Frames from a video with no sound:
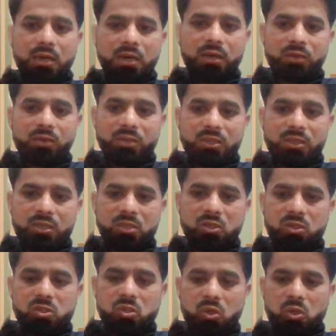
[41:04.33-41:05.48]
Even it
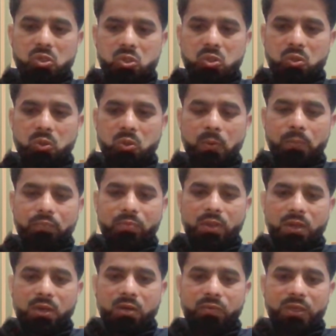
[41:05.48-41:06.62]
is also,
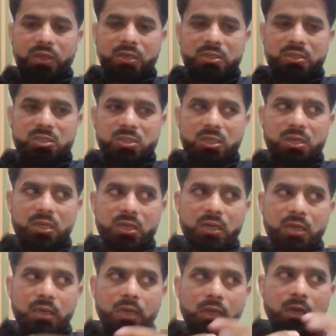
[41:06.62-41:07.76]
we can say,
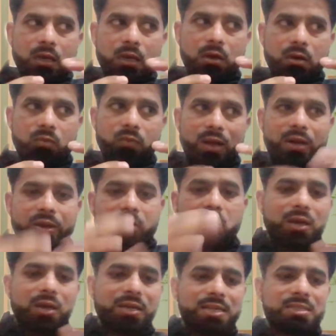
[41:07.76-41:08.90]
while
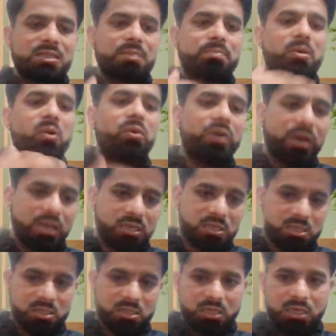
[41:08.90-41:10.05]
recognizing the
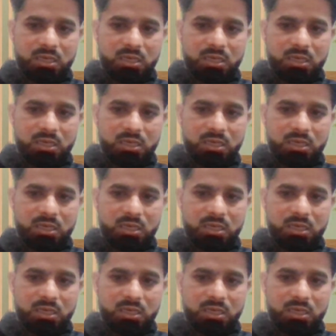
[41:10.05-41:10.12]
boundaries,